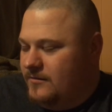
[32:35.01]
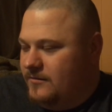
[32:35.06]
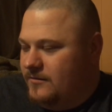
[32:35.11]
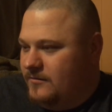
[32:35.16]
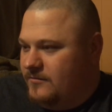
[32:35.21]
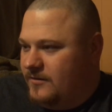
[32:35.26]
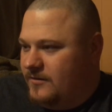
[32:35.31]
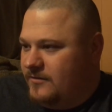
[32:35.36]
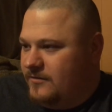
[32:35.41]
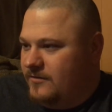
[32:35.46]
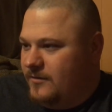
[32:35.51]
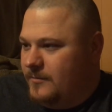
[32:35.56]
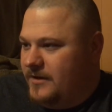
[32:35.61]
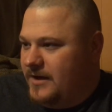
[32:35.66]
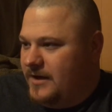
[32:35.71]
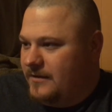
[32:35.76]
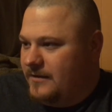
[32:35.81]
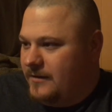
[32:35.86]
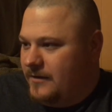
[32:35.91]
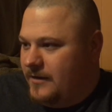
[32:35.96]
Looks like
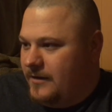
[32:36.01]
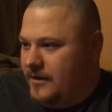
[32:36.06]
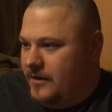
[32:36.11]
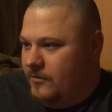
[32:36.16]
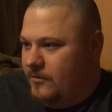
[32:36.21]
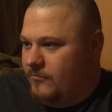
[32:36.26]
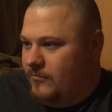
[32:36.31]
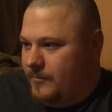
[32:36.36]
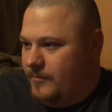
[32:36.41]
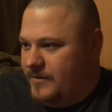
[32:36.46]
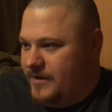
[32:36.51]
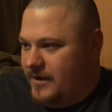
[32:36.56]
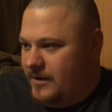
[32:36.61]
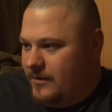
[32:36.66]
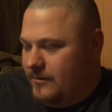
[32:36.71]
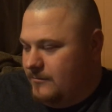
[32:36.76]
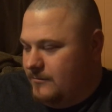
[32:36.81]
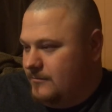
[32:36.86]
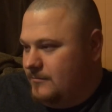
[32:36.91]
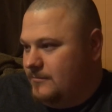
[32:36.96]
somebody got their hair ripped
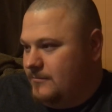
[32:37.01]
out.